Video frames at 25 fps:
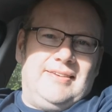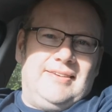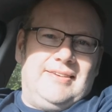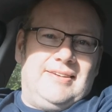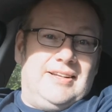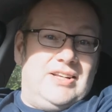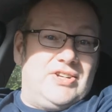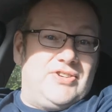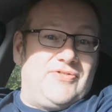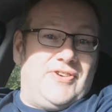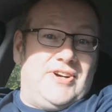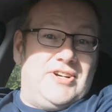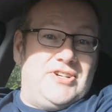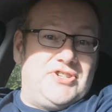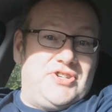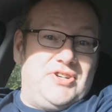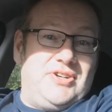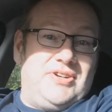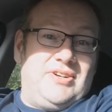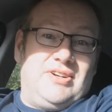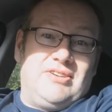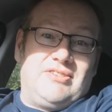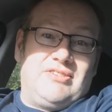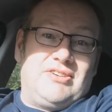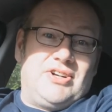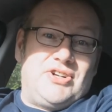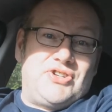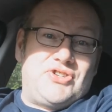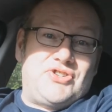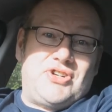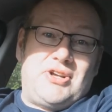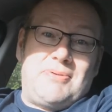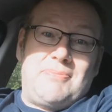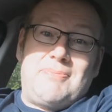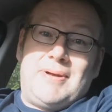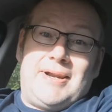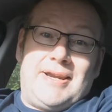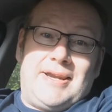Let's face it, you're not going to
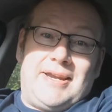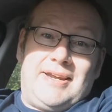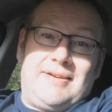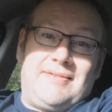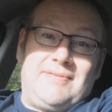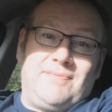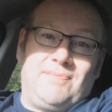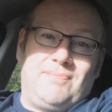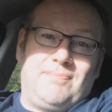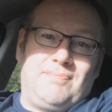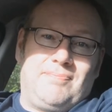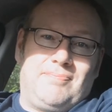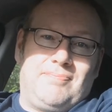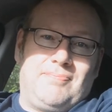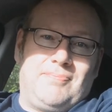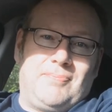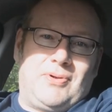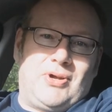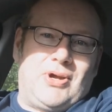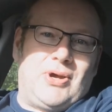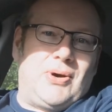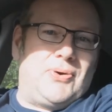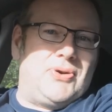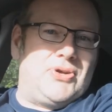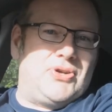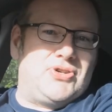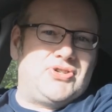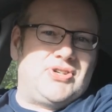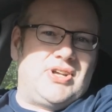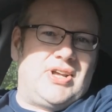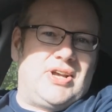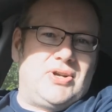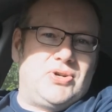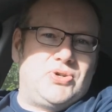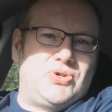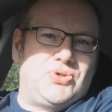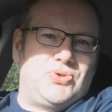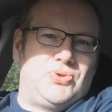see many
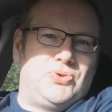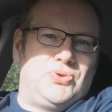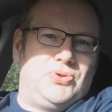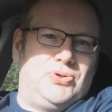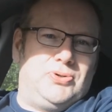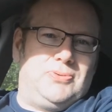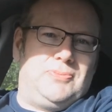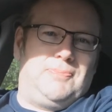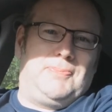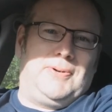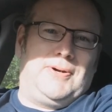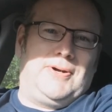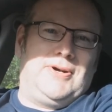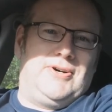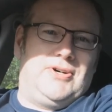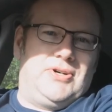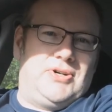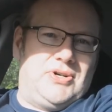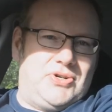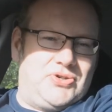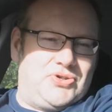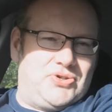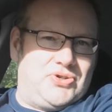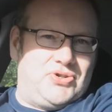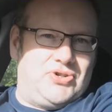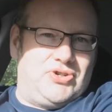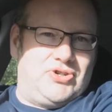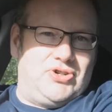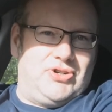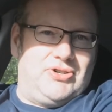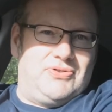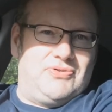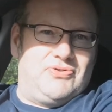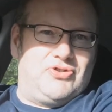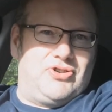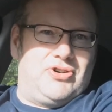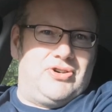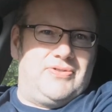Koenigseggs or Paganis as you
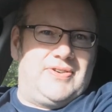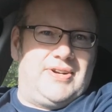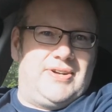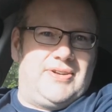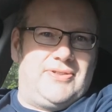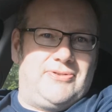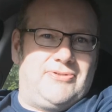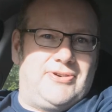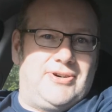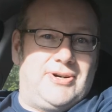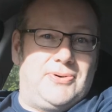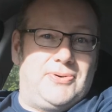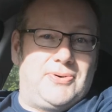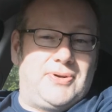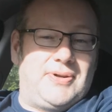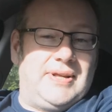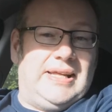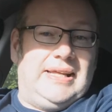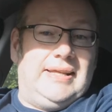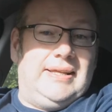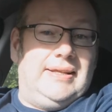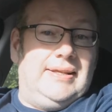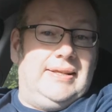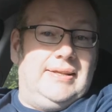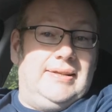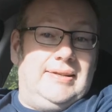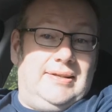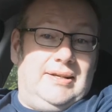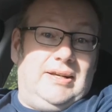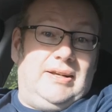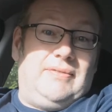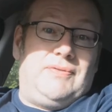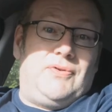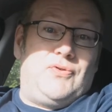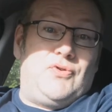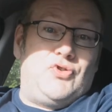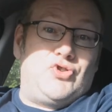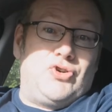drive down the road,
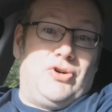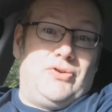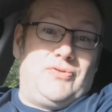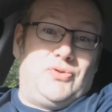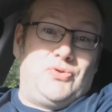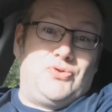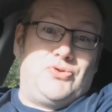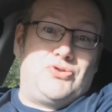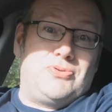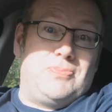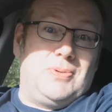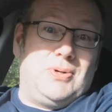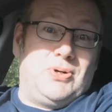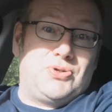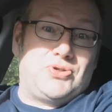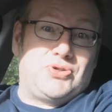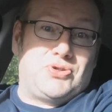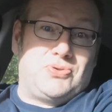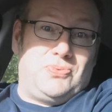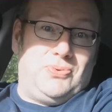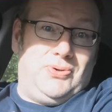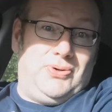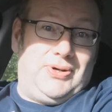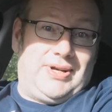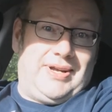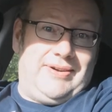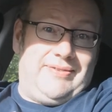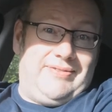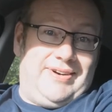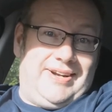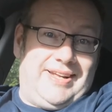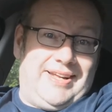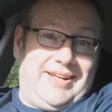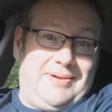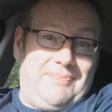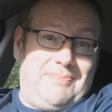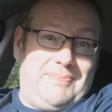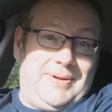even if you drive 100 miles to work every
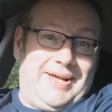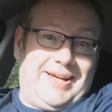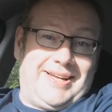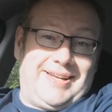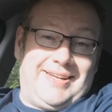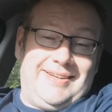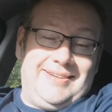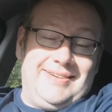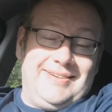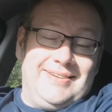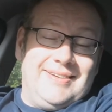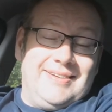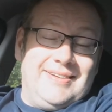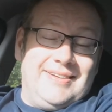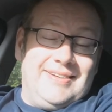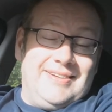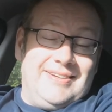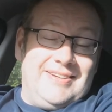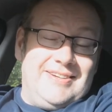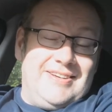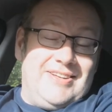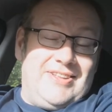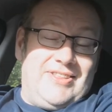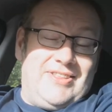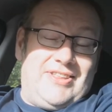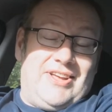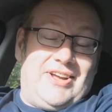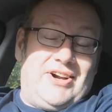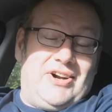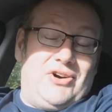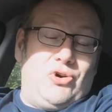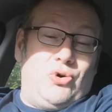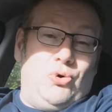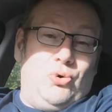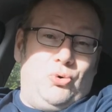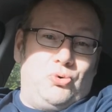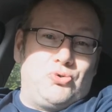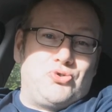day and back. They're
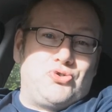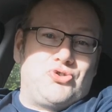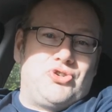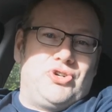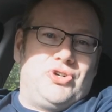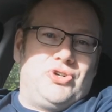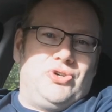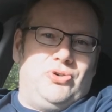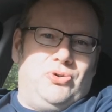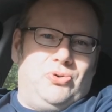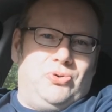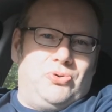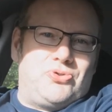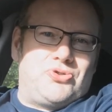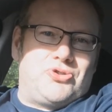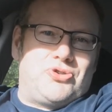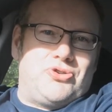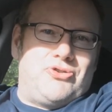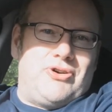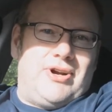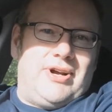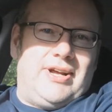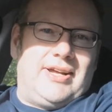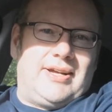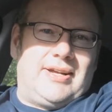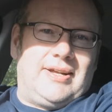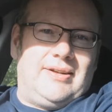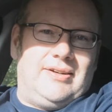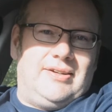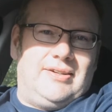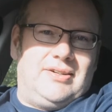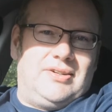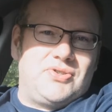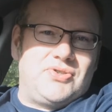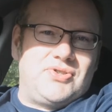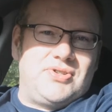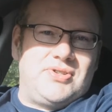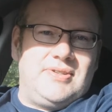ultra, ultra rare
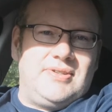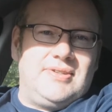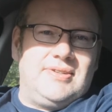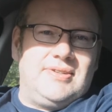cars.